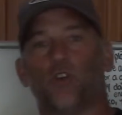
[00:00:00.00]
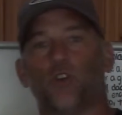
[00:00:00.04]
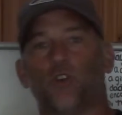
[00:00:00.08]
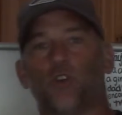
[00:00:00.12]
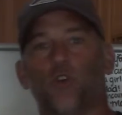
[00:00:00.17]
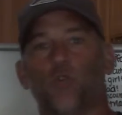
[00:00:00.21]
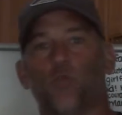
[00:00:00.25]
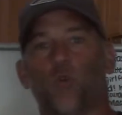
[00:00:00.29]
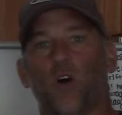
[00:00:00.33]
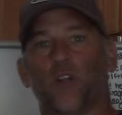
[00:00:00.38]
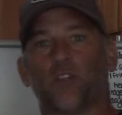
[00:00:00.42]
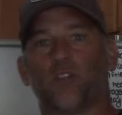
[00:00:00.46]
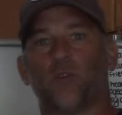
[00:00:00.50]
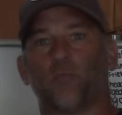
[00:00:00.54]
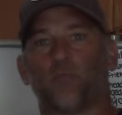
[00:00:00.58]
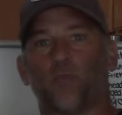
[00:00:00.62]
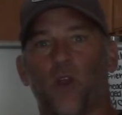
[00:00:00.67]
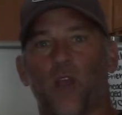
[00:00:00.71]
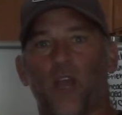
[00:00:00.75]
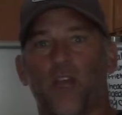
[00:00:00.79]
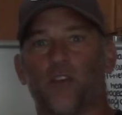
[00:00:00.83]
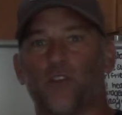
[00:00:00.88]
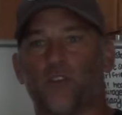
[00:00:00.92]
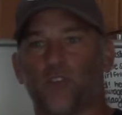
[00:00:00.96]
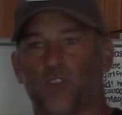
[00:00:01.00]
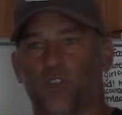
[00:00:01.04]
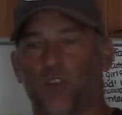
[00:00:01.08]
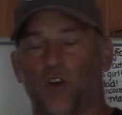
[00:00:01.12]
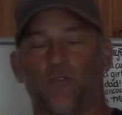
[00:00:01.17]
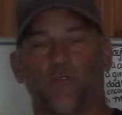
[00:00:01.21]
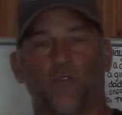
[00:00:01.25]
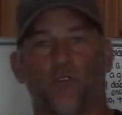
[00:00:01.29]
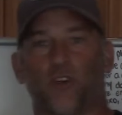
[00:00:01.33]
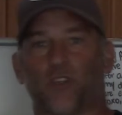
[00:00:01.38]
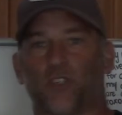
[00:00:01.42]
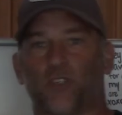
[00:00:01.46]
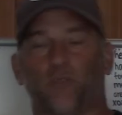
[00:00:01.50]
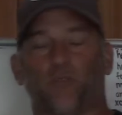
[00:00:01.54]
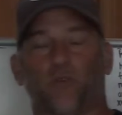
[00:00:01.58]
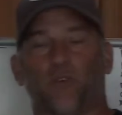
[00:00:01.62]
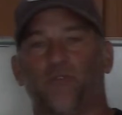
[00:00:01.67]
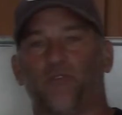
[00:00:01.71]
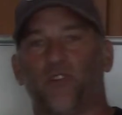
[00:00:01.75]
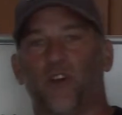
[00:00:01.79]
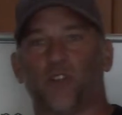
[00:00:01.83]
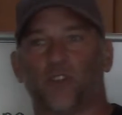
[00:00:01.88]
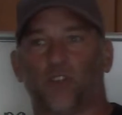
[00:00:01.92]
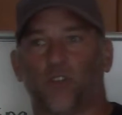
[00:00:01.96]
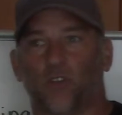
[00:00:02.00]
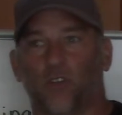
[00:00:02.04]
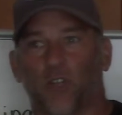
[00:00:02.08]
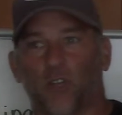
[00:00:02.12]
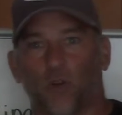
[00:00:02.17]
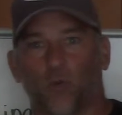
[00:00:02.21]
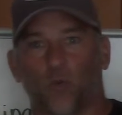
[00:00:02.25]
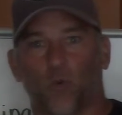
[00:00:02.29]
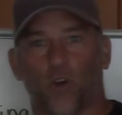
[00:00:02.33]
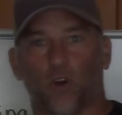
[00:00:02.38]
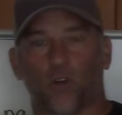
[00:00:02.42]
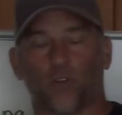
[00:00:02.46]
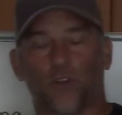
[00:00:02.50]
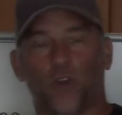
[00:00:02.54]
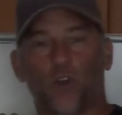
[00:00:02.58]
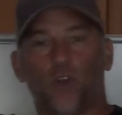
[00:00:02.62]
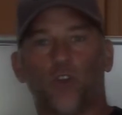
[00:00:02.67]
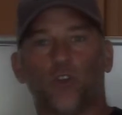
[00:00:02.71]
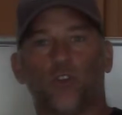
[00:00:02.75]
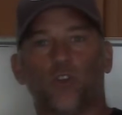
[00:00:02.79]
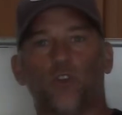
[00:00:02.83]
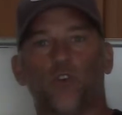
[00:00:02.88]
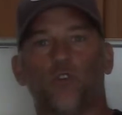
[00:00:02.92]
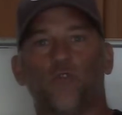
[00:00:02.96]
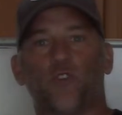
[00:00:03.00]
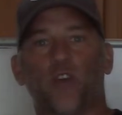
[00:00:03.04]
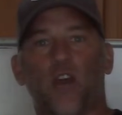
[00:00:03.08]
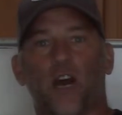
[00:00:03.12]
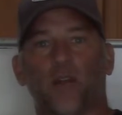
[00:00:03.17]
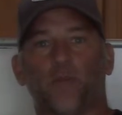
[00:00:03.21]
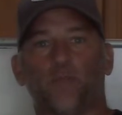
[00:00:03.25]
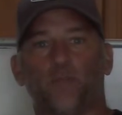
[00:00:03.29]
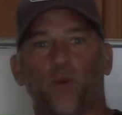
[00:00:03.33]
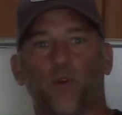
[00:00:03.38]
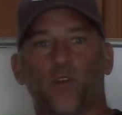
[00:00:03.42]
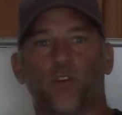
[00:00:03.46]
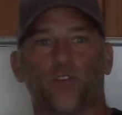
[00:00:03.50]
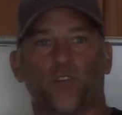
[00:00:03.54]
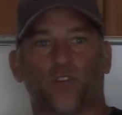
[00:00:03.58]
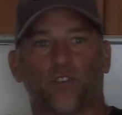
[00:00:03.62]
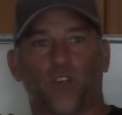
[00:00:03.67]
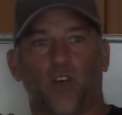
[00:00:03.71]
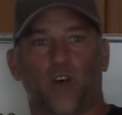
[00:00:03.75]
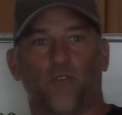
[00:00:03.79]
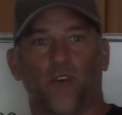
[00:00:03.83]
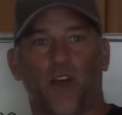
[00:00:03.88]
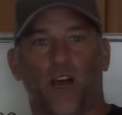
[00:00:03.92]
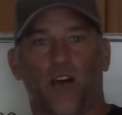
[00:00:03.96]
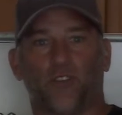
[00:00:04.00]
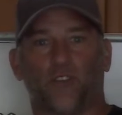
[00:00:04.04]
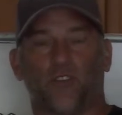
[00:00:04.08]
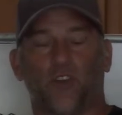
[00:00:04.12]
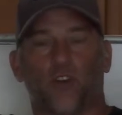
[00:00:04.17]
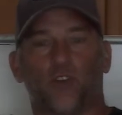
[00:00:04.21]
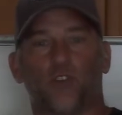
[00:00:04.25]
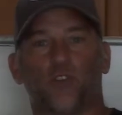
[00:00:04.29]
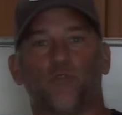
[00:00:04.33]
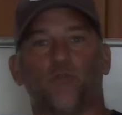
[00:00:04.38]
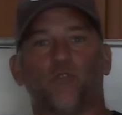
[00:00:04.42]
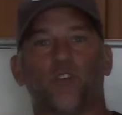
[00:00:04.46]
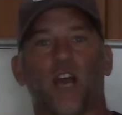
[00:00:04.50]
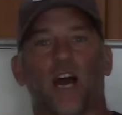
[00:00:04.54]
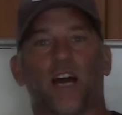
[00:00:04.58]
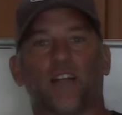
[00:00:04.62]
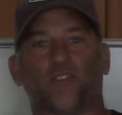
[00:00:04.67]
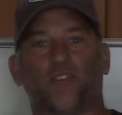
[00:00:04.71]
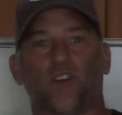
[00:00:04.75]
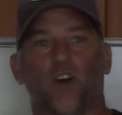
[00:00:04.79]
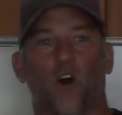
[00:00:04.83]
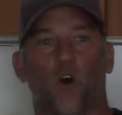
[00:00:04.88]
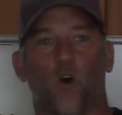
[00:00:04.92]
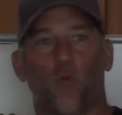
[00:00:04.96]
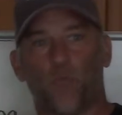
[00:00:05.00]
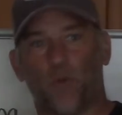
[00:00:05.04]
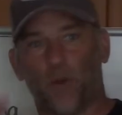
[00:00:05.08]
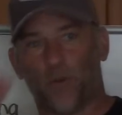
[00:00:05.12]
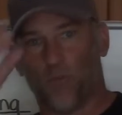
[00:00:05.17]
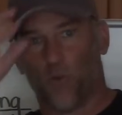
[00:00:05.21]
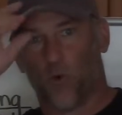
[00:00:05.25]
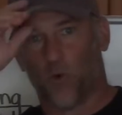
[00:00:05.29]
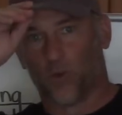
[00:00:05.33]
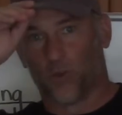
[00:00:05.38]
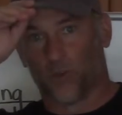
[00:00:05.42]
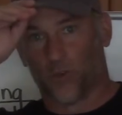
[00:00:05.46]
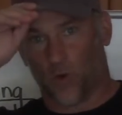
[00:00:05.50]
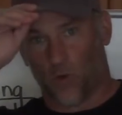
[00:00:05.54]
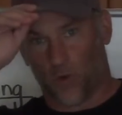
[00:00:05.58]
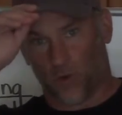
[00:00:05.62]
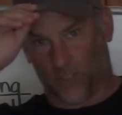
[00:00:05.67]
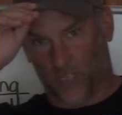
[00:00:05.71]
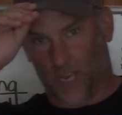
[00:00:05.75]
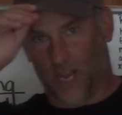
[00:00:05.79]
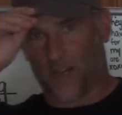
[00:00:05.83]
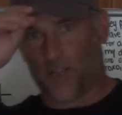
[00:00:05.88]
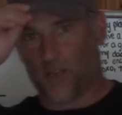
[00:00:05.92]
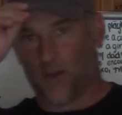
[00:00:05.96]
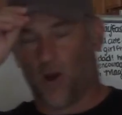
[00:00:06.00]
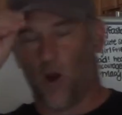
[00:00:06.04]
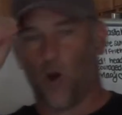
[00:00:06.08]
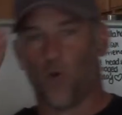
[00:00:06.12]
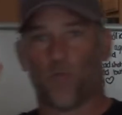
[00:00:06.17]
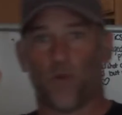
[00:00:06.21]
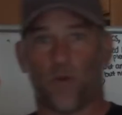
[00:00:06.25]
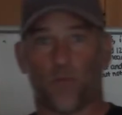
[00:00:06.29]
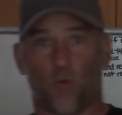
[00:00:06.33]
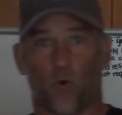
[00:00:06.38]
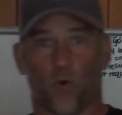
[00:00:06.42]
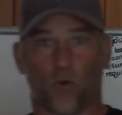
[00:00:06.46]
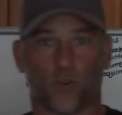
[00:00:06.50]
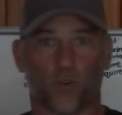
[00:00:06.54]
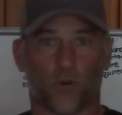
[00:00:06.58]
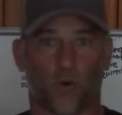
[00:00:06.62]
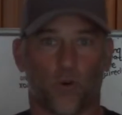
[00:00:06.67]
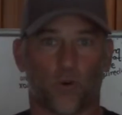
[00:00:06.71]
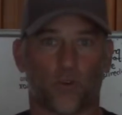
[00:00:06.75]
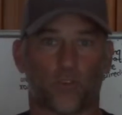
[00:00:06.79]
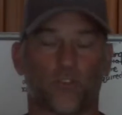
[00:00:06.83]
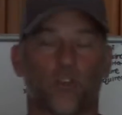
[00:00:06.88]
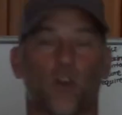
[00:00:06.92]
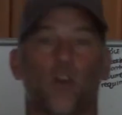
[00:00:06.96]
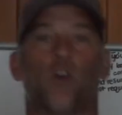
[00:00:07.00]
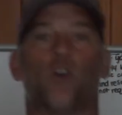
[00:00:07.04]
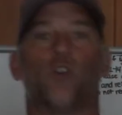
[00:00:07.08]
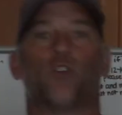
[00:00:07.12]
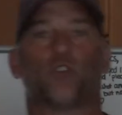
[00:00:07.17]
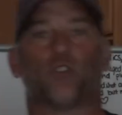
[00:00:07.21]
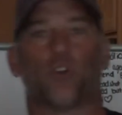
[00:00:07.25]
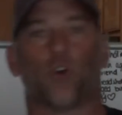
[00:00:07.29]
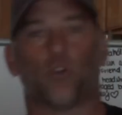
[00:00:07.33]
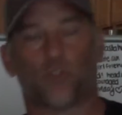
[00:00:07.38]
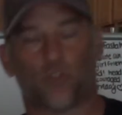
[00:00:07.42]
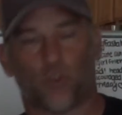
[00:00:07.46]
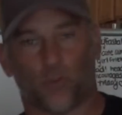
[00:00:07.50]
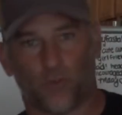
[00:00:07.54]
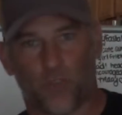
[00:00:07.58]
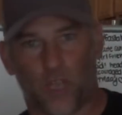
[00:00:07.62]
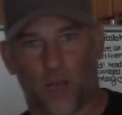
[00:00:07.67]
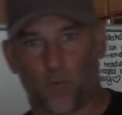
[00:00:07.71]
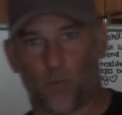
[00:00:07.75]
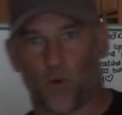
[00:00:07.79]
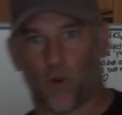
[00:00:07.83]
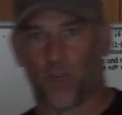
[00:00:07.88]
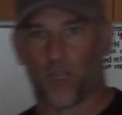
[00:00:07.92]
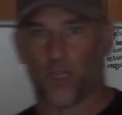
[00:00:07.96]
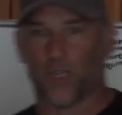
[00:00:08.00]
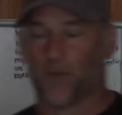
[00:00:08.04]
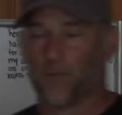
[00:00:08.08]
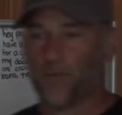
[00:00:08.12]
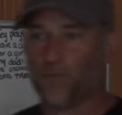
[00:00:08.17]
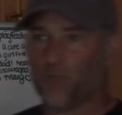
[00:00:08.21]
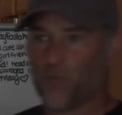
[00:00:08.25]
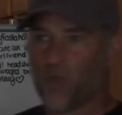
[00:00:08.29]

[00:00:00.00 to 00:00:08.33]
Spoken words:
You want to brand yourself or as a professional in the world. You've got to put yourself out there. You've got to open more doors. How do you open more doors? Social networking.